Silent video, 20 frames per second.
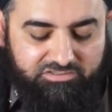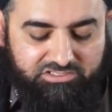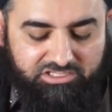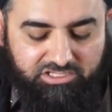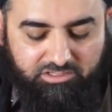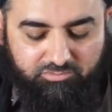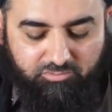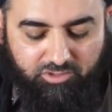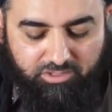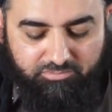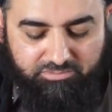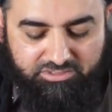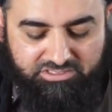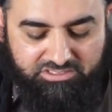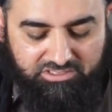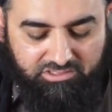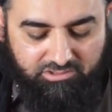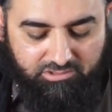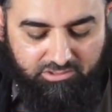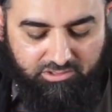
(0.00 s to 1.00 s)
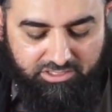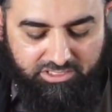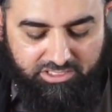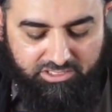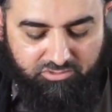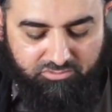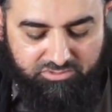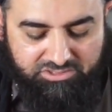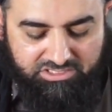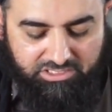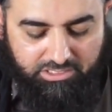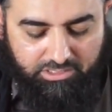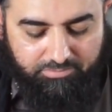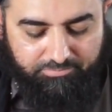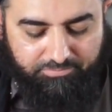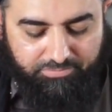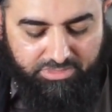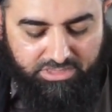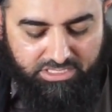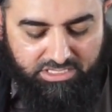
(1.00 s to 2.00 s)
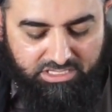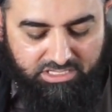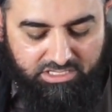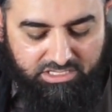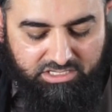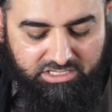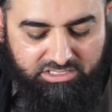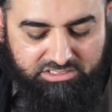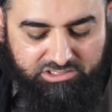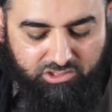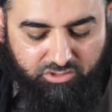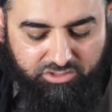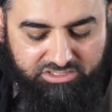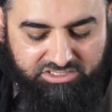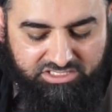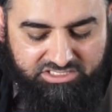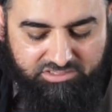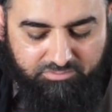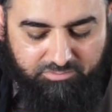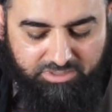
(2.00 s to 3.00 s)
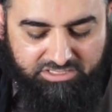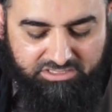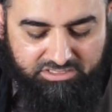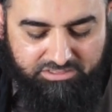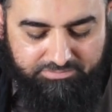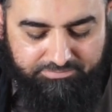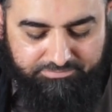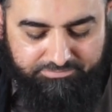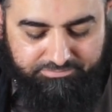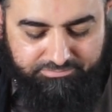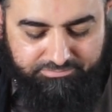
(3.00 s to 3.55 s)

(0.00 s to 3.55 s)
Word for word: Sayyidina Muhammad sallallahu alayhi wasallam. So in this month,